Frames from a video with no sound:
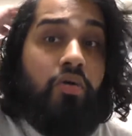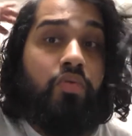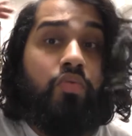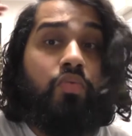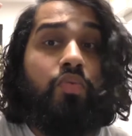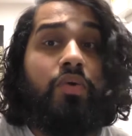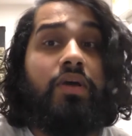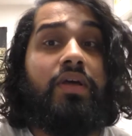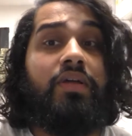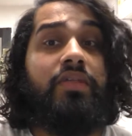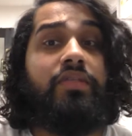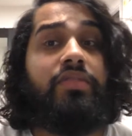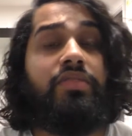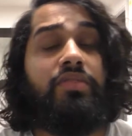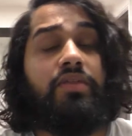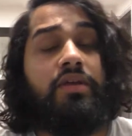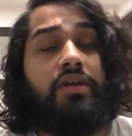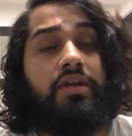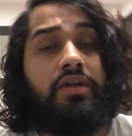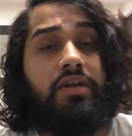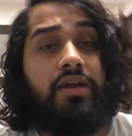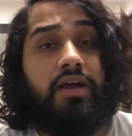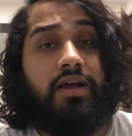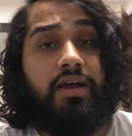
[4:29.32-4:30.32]
with
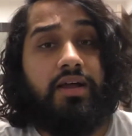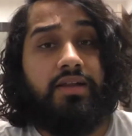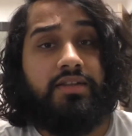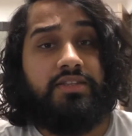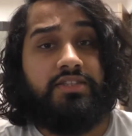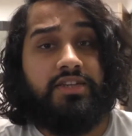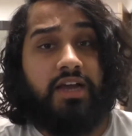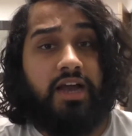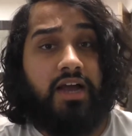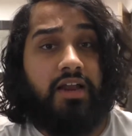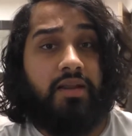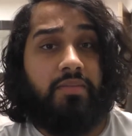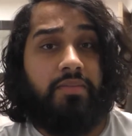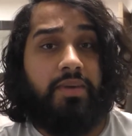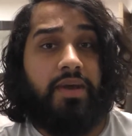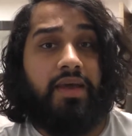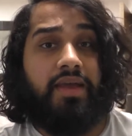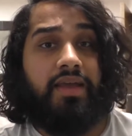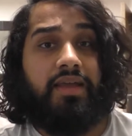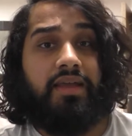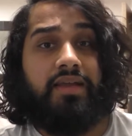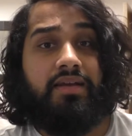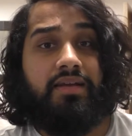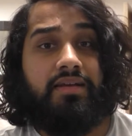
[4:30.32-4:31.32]
Tyler
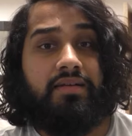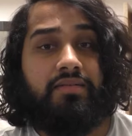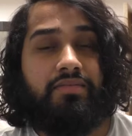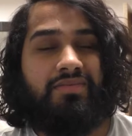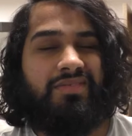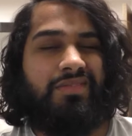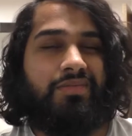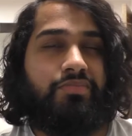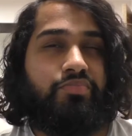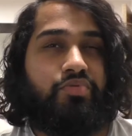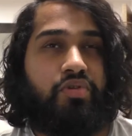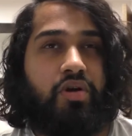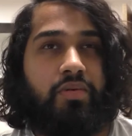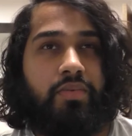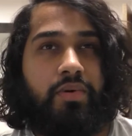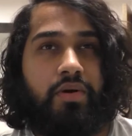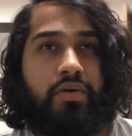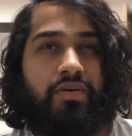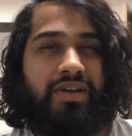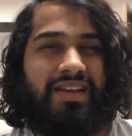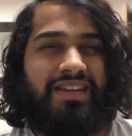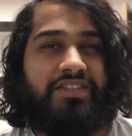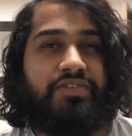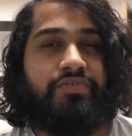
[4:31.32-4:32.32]
Bate. Well,
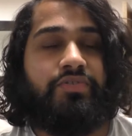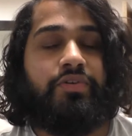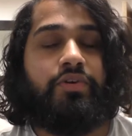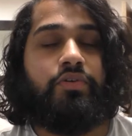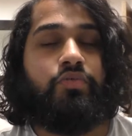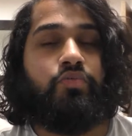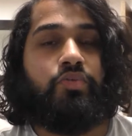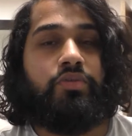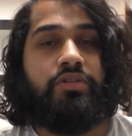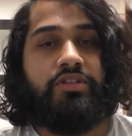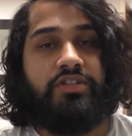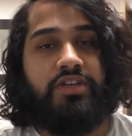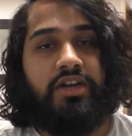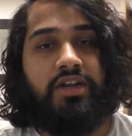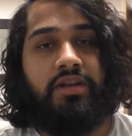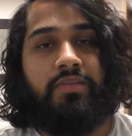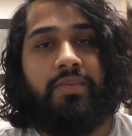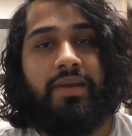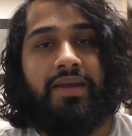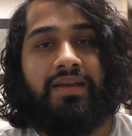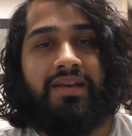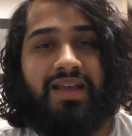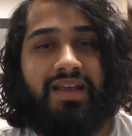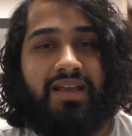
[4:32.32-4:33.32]
promo interview with Tyler
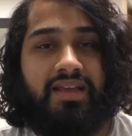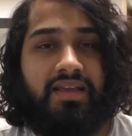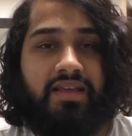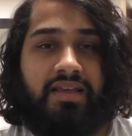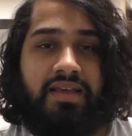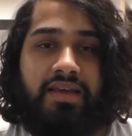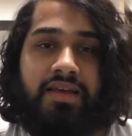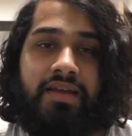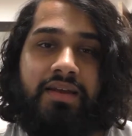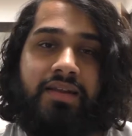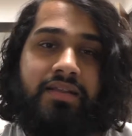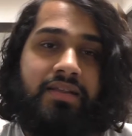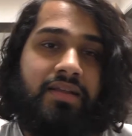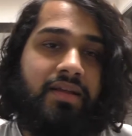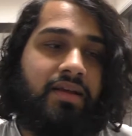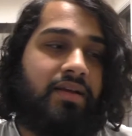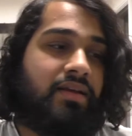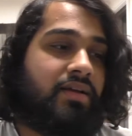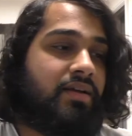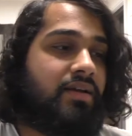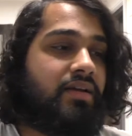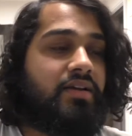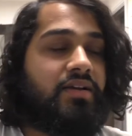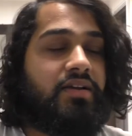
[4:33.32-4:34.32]
Bate and A-Kid, and
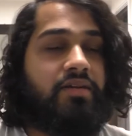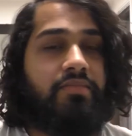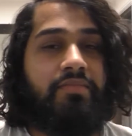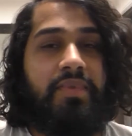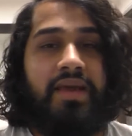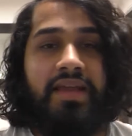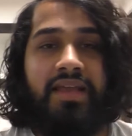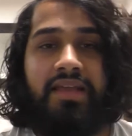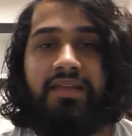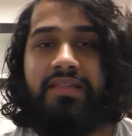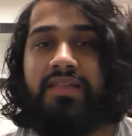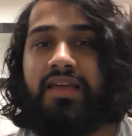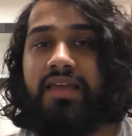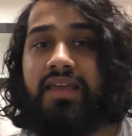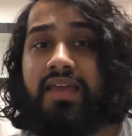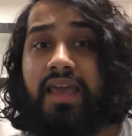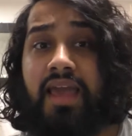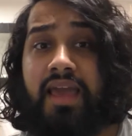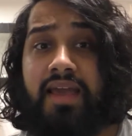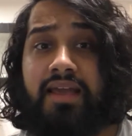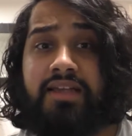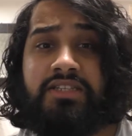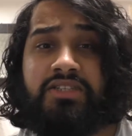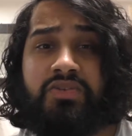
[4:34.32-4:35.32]
making their
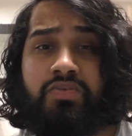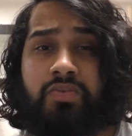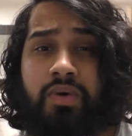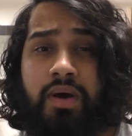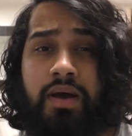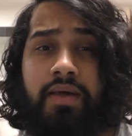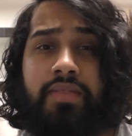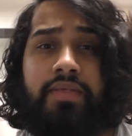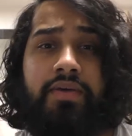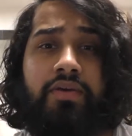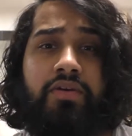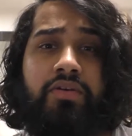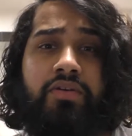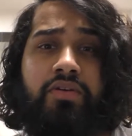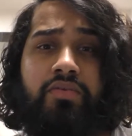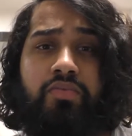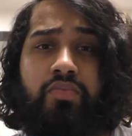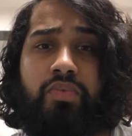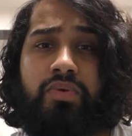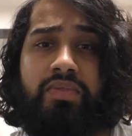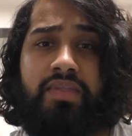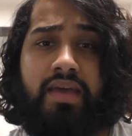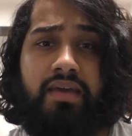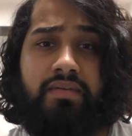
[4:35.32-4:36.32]
case why they're going to
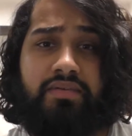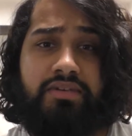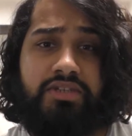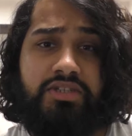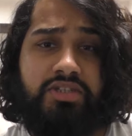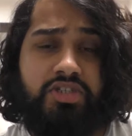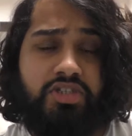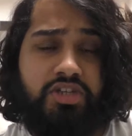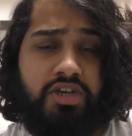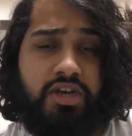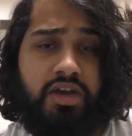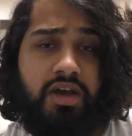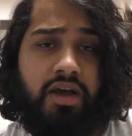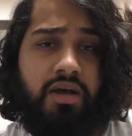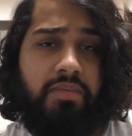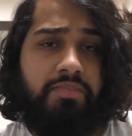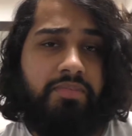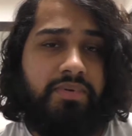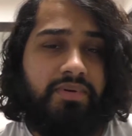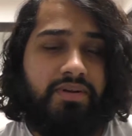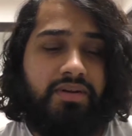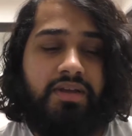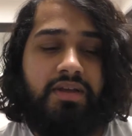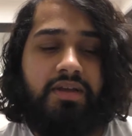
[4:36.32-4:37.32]
win the Heritage Cup,
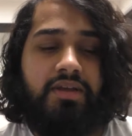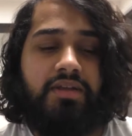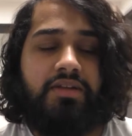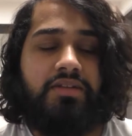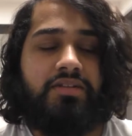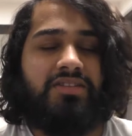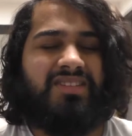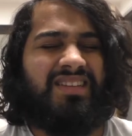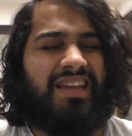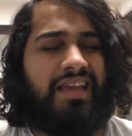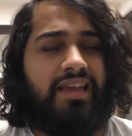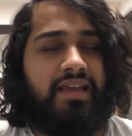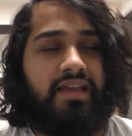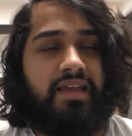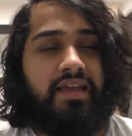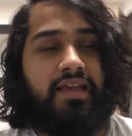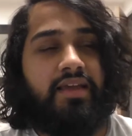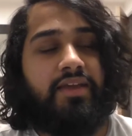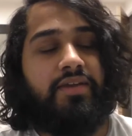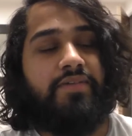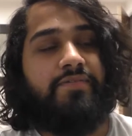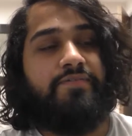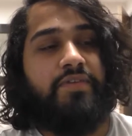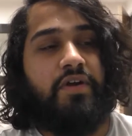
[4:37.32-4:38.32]
and
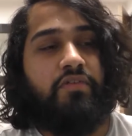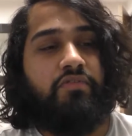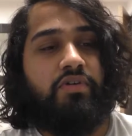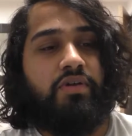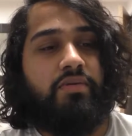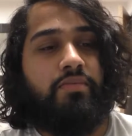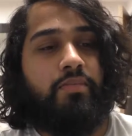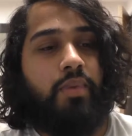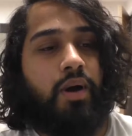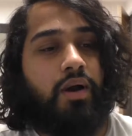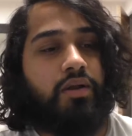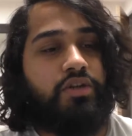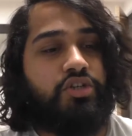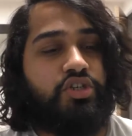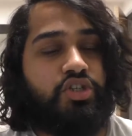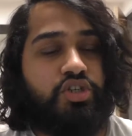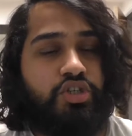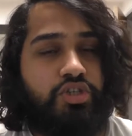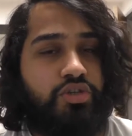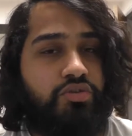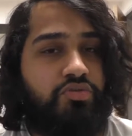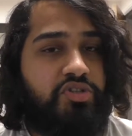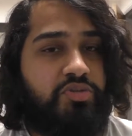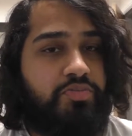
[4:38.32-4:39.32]
it very much
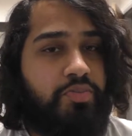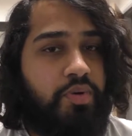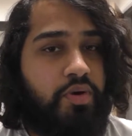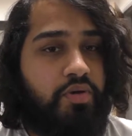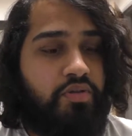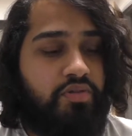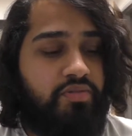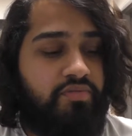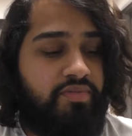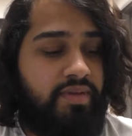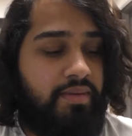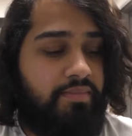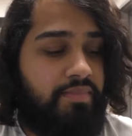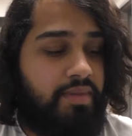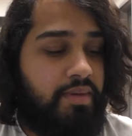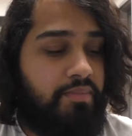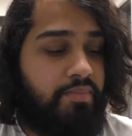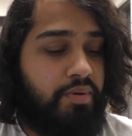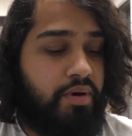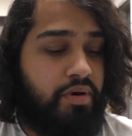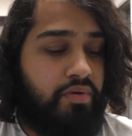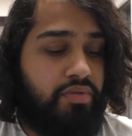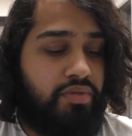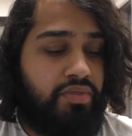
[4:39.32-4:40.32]
suits both of them.
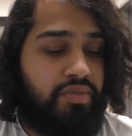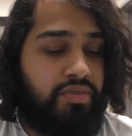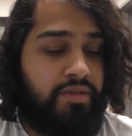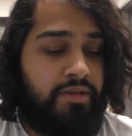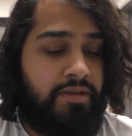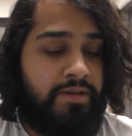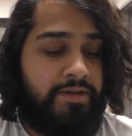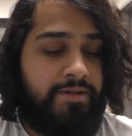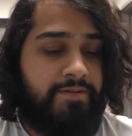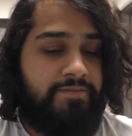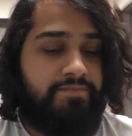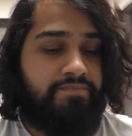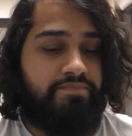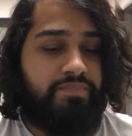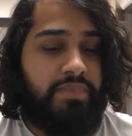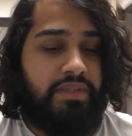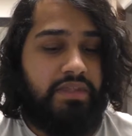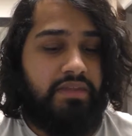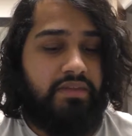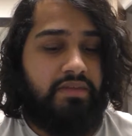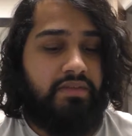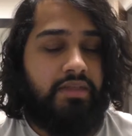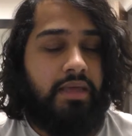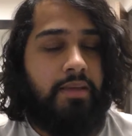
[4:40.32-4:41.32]

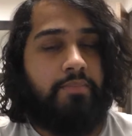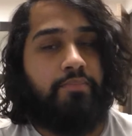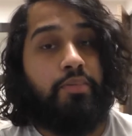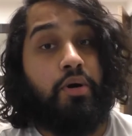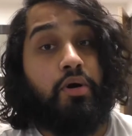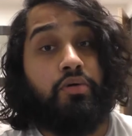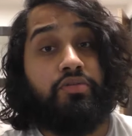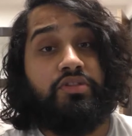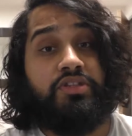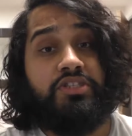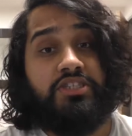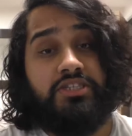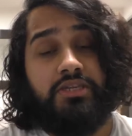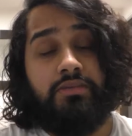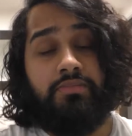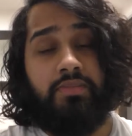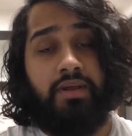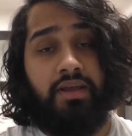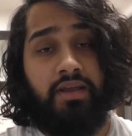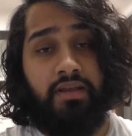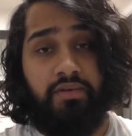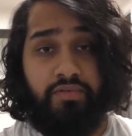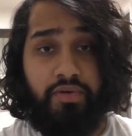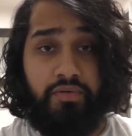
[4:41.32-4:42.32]
They both seem
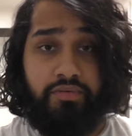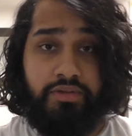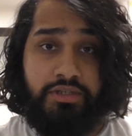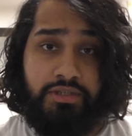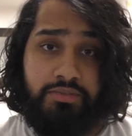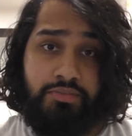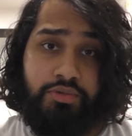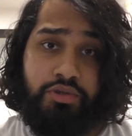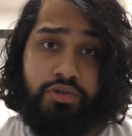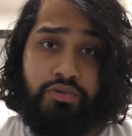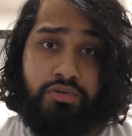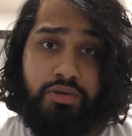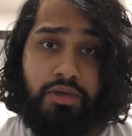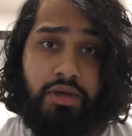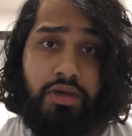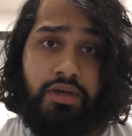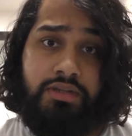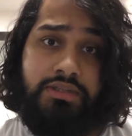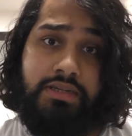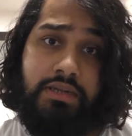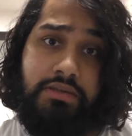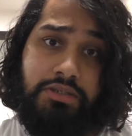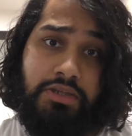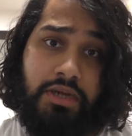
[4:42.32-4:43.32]
like very subdued
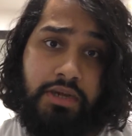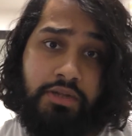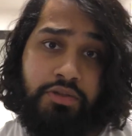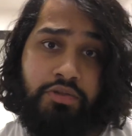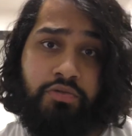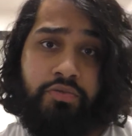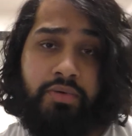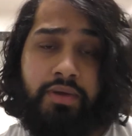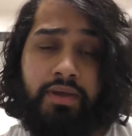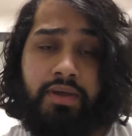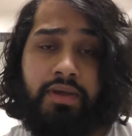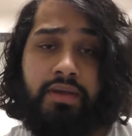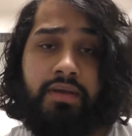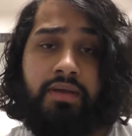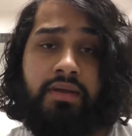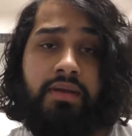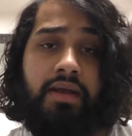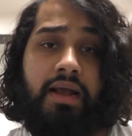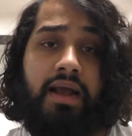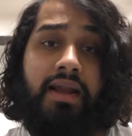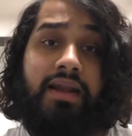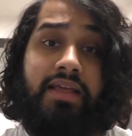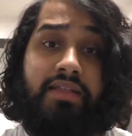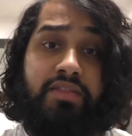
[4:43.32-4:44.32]
guys outside the ring,
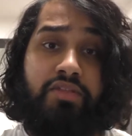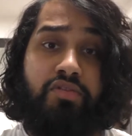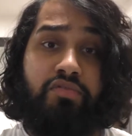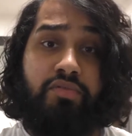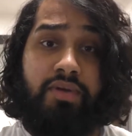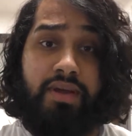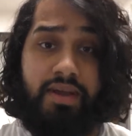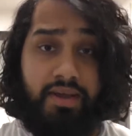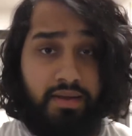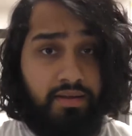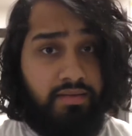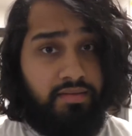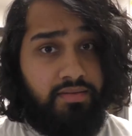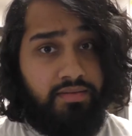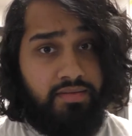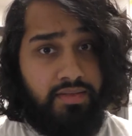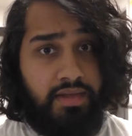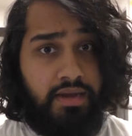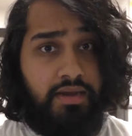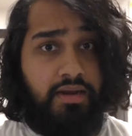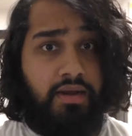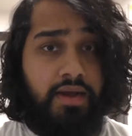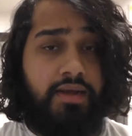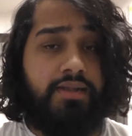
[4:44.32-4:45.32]
and in the ring
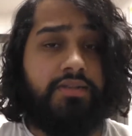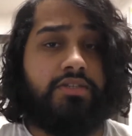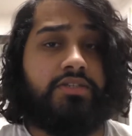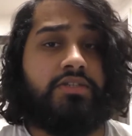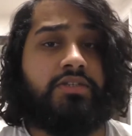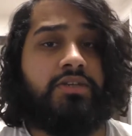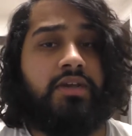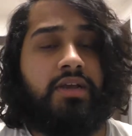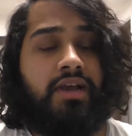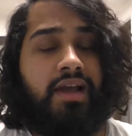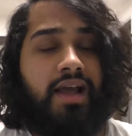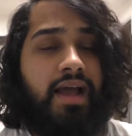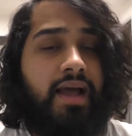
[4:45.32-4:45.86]
they're nuts.